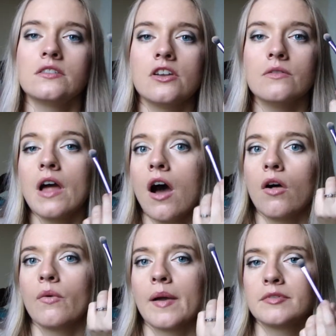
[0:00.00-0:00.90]
you know, not
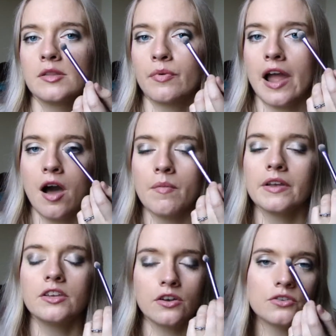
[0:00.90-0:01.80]
all the way up to the brow,
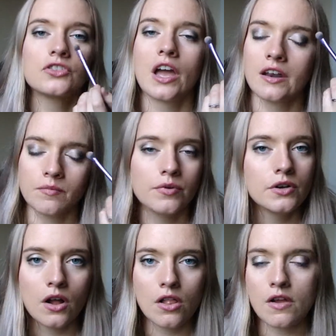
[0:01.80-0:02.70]
but you know, just kind of put
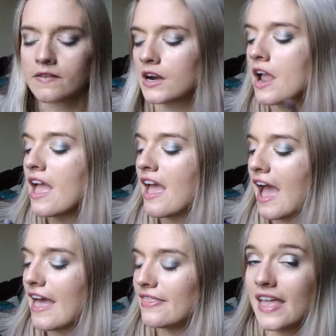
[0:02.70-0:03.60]
it all over.
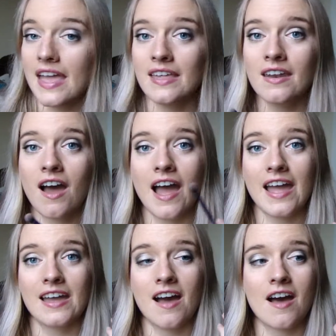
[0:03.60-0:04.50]
And then
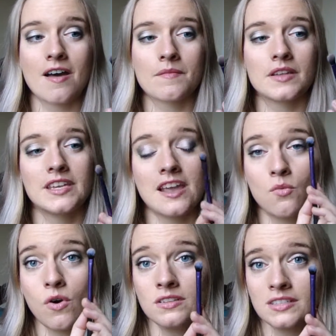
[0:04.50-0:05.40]
I
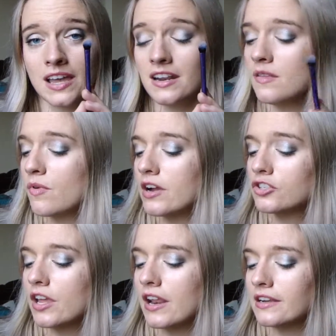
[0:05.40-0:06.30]
take one side of the
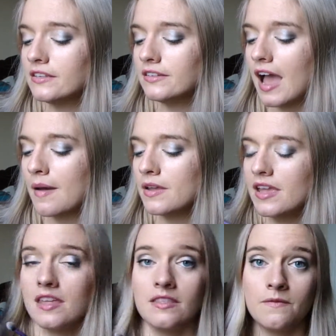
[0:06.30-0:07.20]
brush and I dab
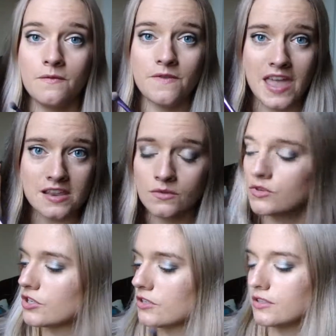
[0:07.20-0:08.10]
it in Faint,
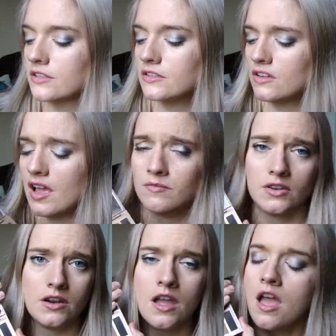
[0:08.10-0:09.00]
which is
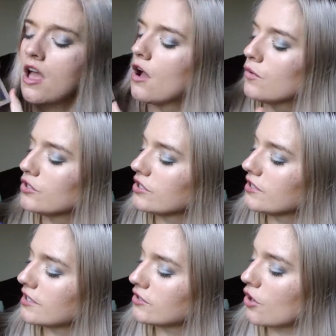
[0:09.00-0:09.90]

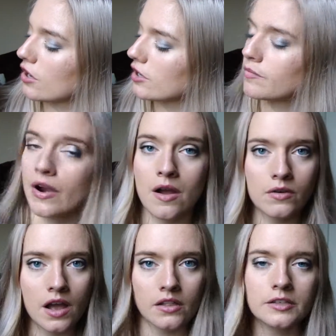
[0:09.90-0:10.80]
this darker brown
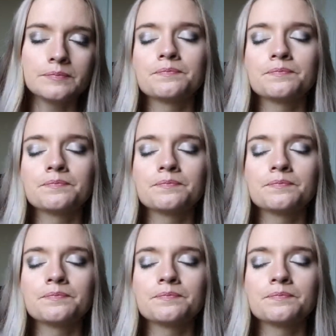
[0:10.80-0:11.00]
color.